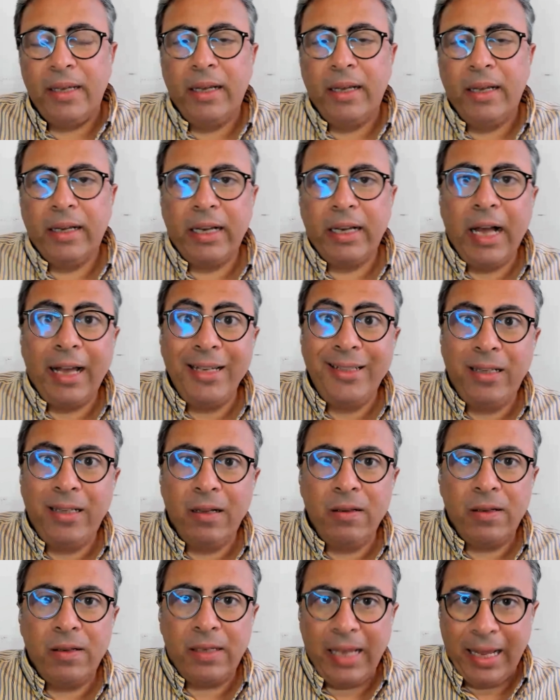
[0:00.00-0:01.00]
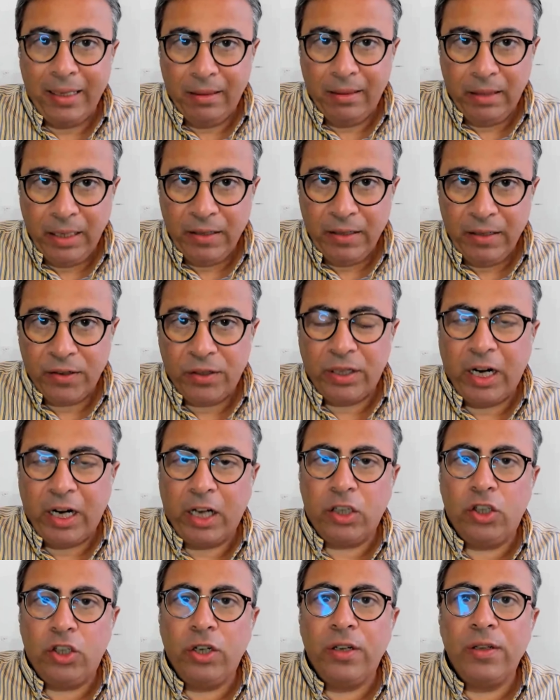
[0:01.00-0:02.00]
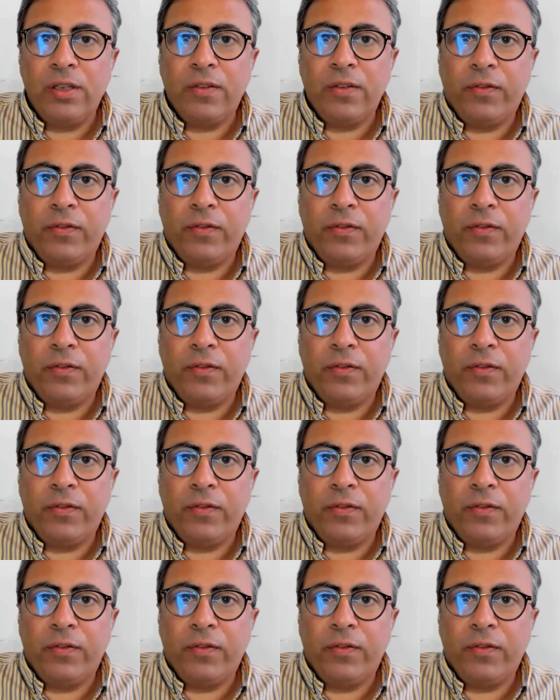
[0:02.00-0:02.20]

guidance and instructions